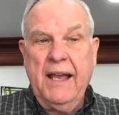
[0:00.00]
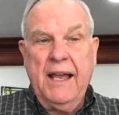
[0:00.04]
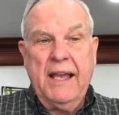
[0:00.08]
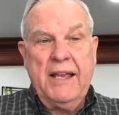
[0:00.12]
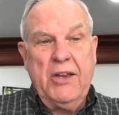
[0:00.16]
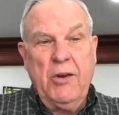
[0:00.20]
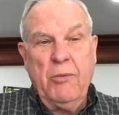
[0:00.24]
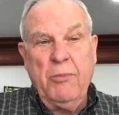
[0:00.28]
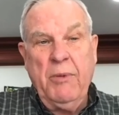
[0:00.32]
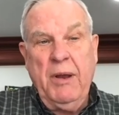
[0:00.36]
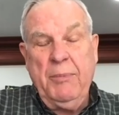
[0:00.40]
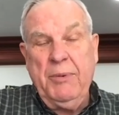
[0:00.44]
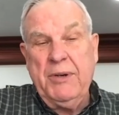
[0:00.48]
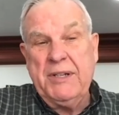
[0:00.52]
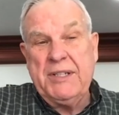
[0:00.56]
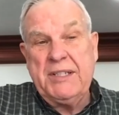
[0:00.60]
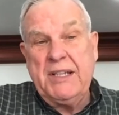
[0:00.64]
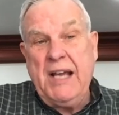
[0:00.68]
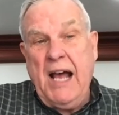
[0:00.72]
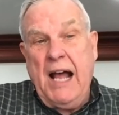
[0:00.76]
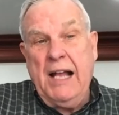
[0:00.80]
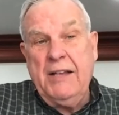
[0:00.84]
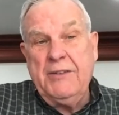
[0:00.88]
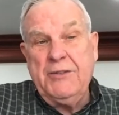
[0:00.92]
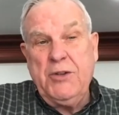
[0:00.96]
You remember, it's
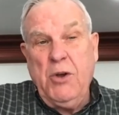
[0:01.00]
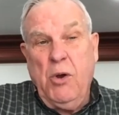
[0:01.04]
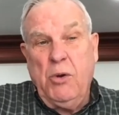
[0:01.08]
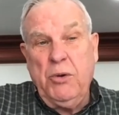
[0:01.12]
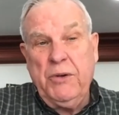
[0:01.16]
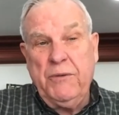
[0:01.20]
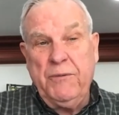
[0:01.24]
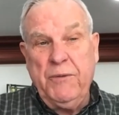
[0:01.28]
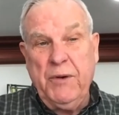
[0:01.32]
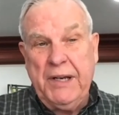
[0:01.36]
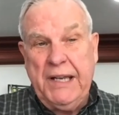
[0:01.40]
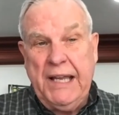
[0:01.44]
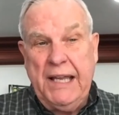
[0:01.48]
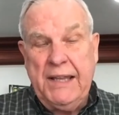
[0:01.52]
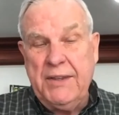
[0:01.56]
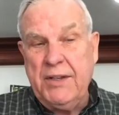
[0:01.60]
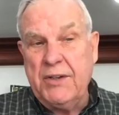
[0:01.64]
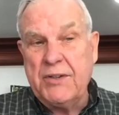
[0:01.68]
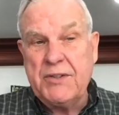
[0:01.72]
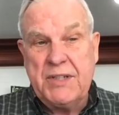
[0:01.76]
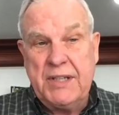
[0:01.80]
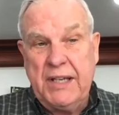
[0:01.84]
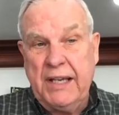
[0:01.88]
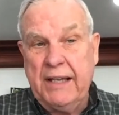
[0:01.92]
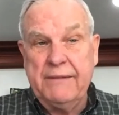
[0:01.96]
God's goal to forget their
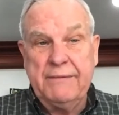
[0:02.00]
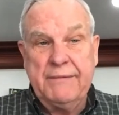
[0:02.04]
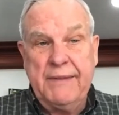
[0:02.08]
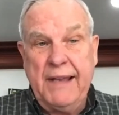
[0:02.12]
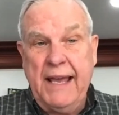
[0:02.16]
sin